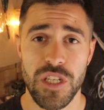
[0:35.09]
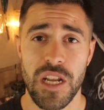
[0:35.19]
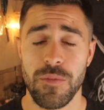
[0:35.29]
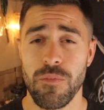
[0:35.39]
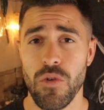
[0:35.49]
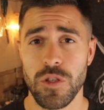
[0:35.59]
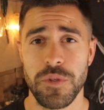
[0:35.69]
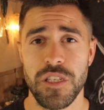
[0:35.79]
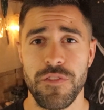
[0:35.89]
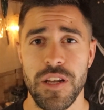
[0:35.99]
and more
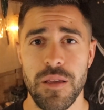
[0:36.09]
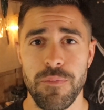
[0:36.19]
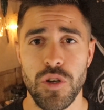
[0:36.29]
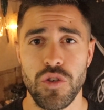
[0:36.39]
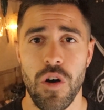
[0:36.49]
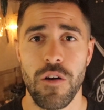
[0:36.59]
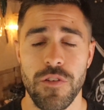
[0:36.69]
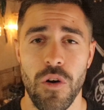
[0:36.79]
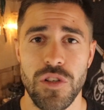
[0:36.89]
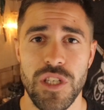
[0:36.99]
specifically bushcraft
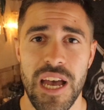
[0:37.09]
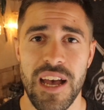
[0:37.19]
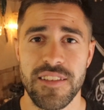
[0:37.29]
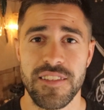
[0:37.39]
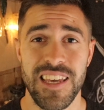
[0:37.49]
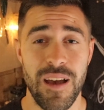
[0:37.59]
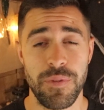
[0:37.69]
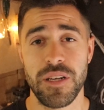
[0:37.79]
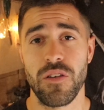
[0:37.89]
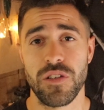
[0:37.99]
knots and
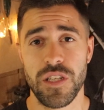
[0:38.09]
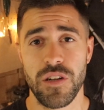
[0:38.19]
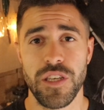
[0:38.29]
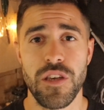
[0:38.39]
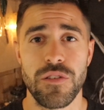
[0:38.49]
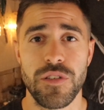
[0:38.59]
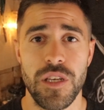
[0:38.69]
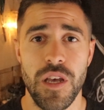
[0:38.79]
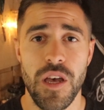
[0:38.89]
camping knots that I use.